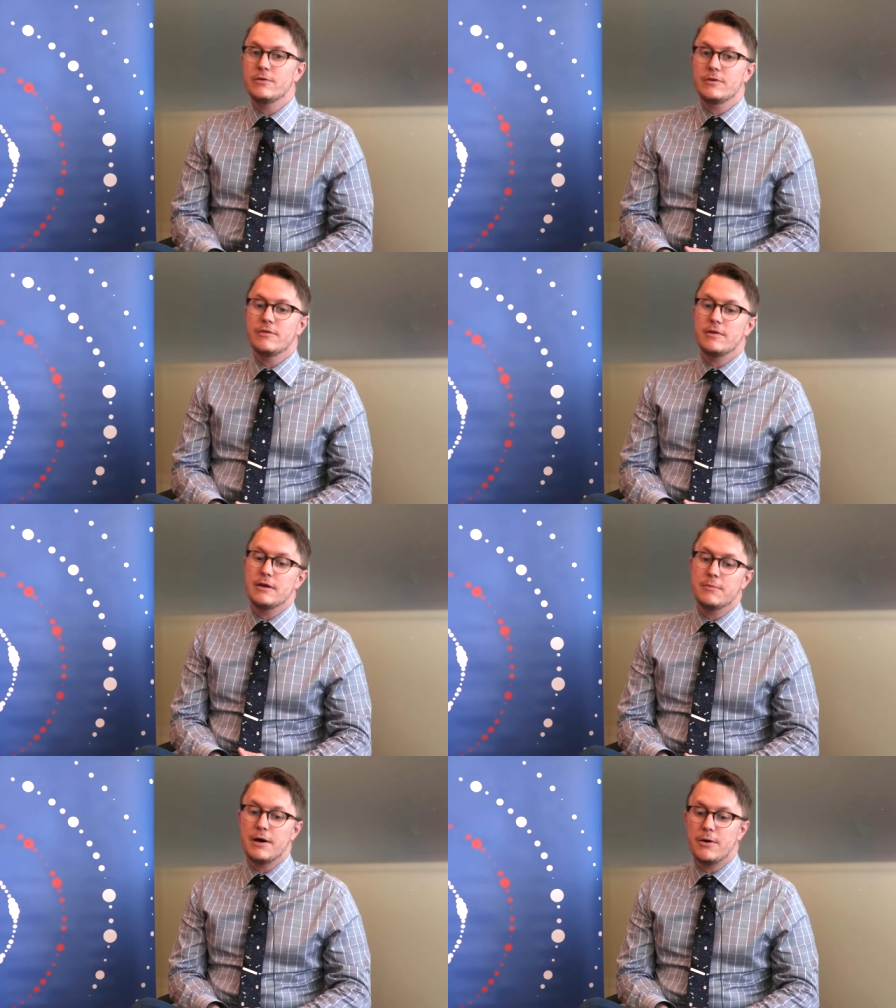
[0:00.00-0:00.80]
You can
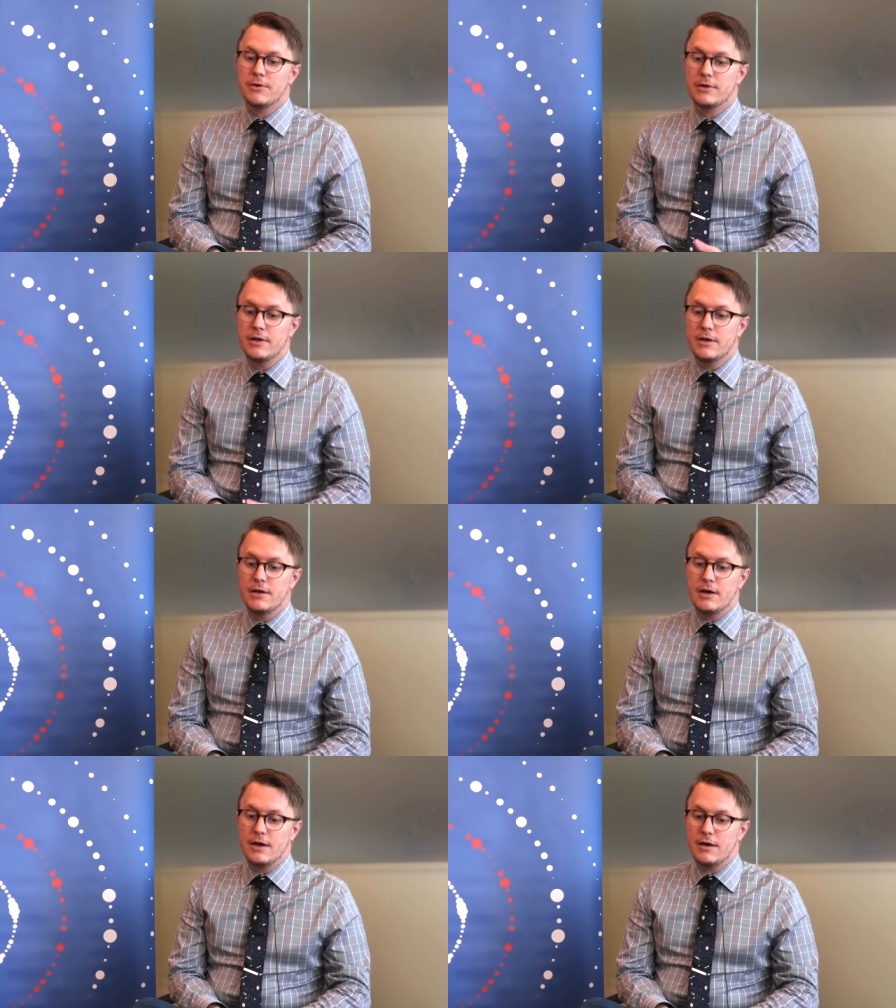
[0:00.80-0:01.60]
think about
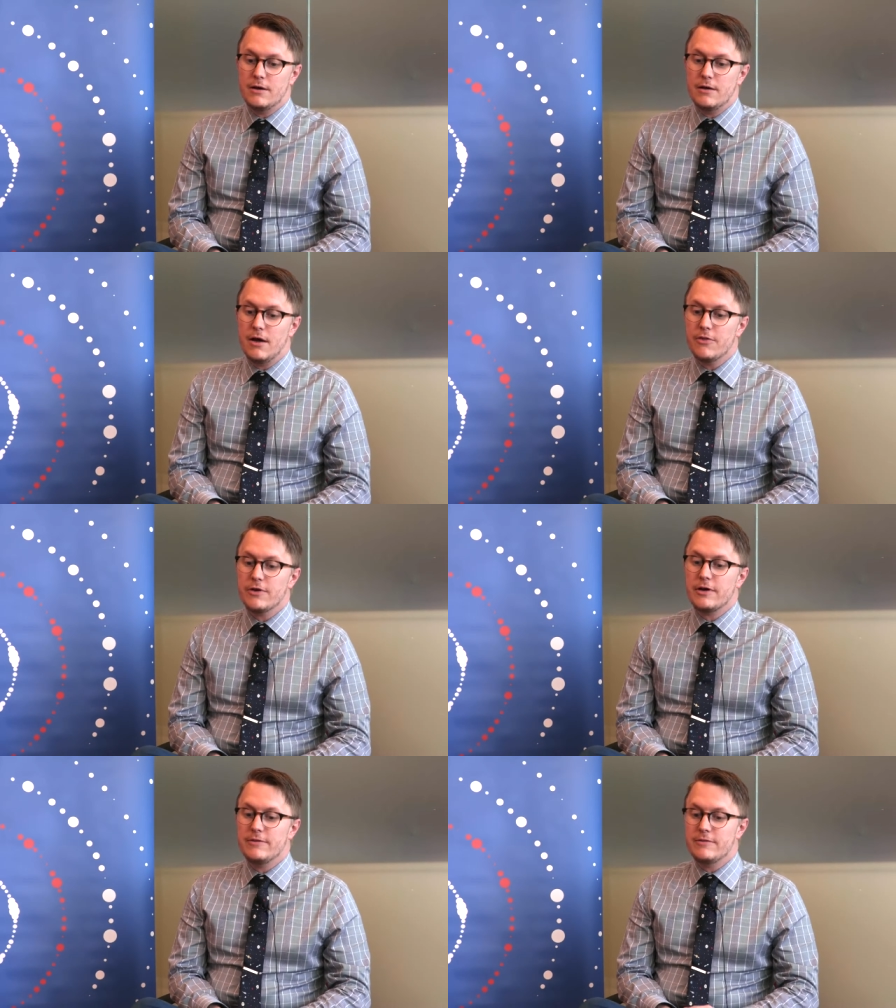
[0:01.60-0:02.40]
uh,
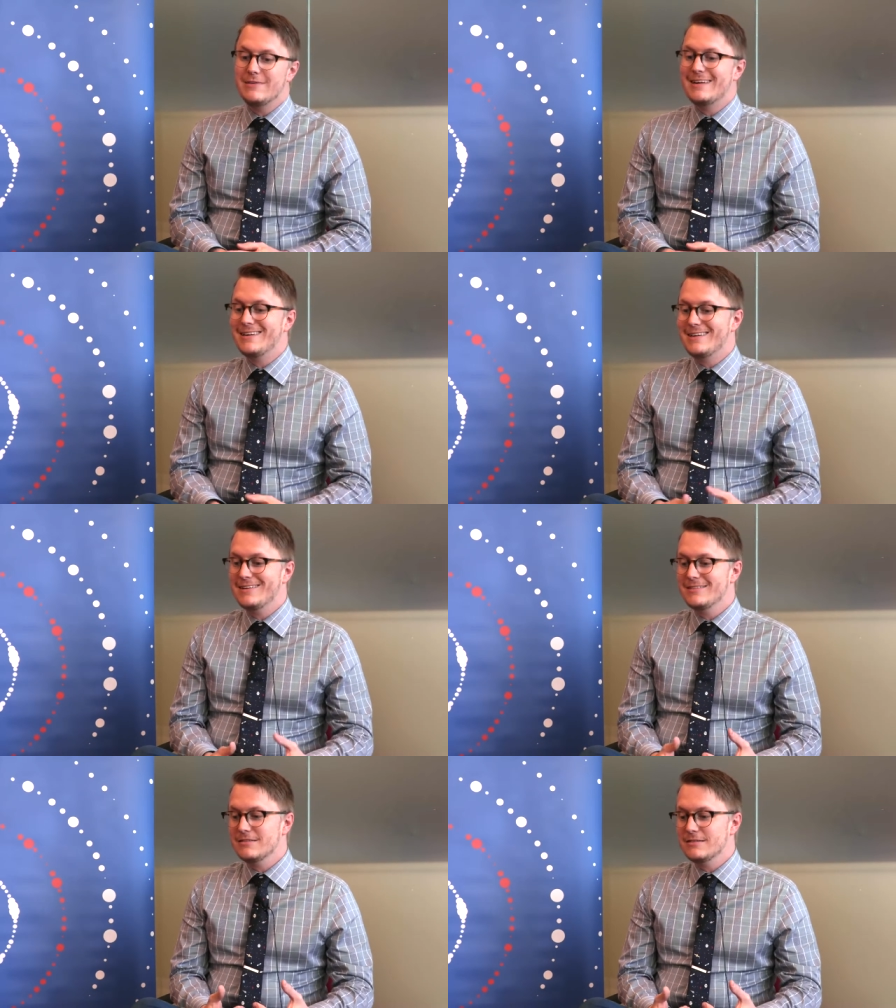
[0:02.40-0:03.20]
other kinds of
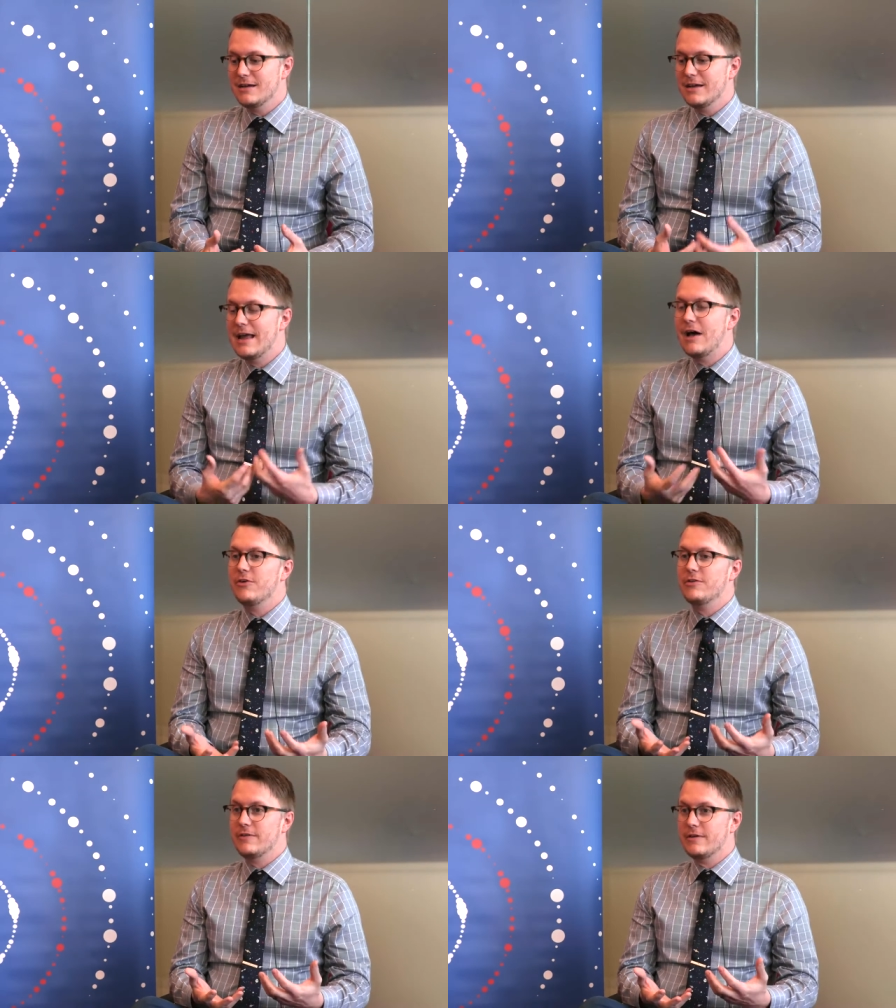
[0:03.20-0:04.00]
data
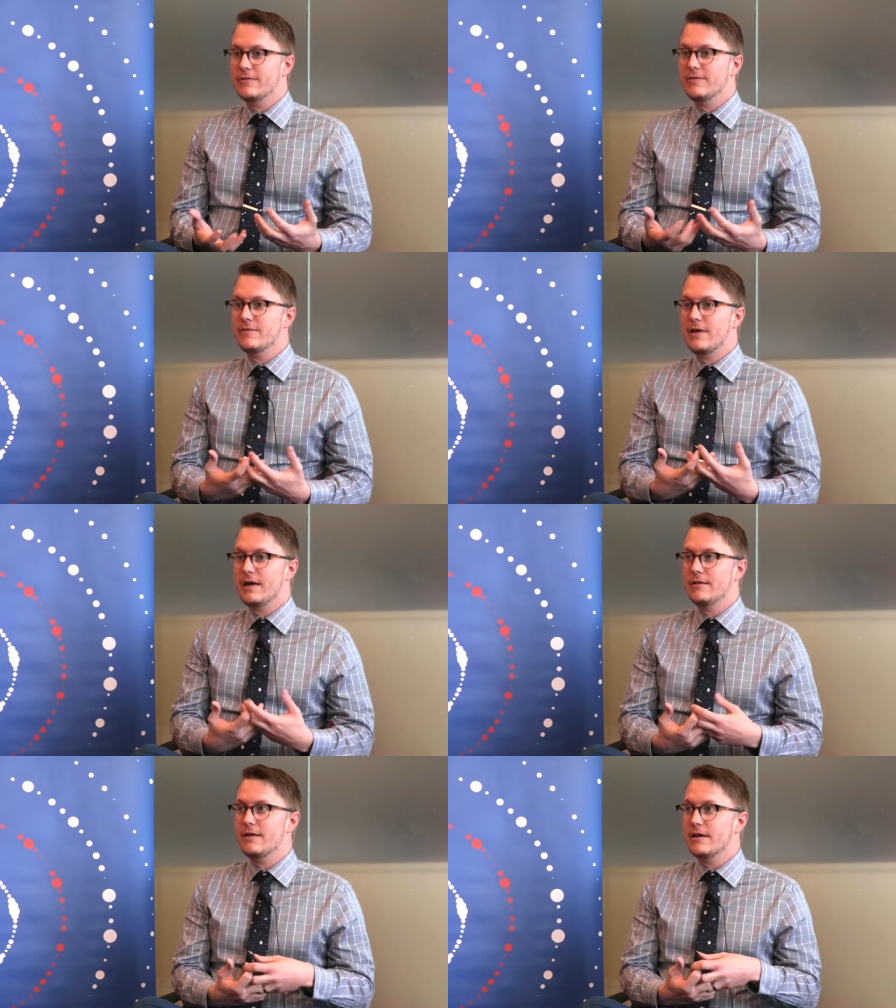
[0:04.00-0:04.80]
analysis
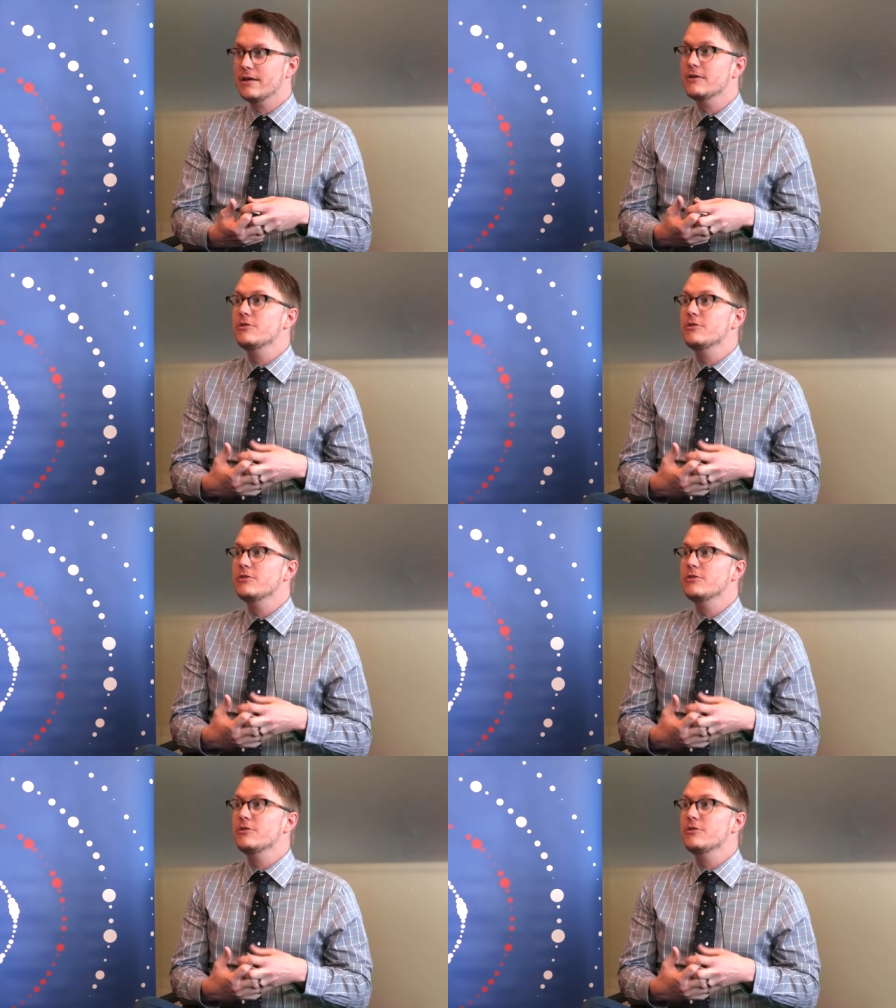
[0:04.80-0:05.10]
that, that can